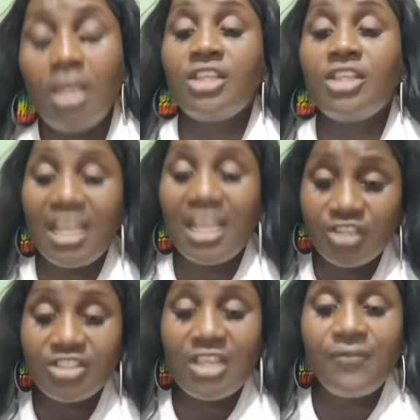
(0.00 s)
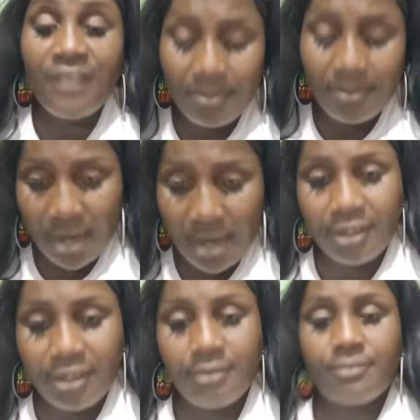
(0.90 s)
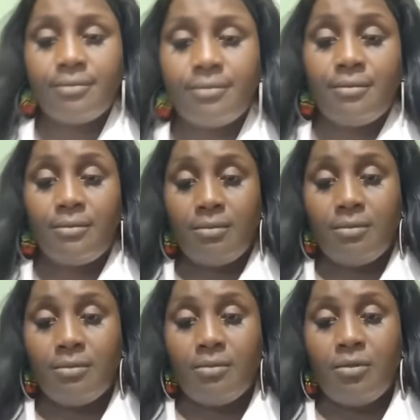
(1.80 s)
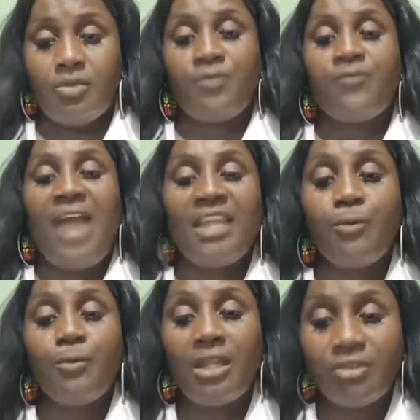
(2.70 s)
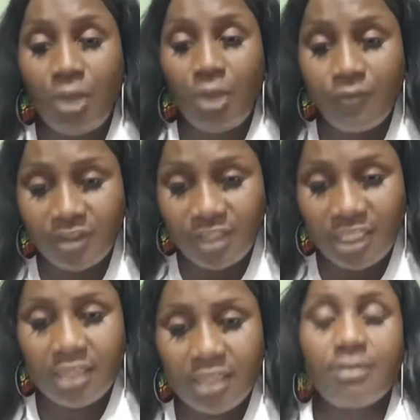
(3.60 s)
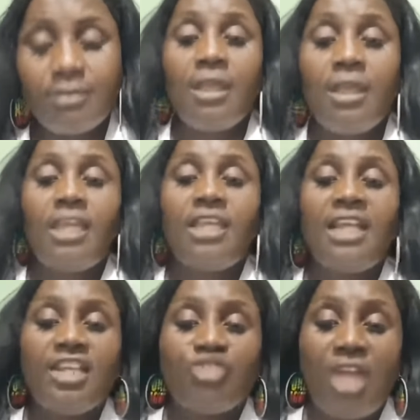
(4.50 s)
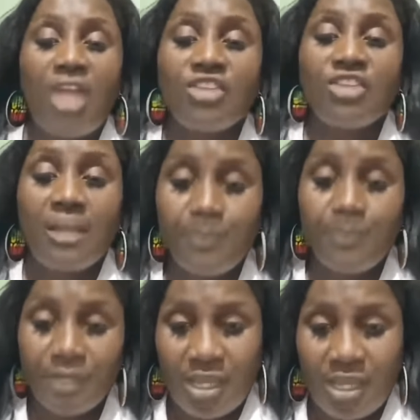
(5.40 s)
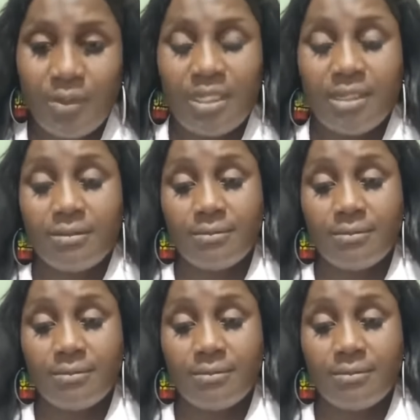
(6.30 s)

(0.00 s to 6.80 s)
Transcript: Yes, she said Philip married. She find the bread and surf ticket. In the drawer, she take picture with it.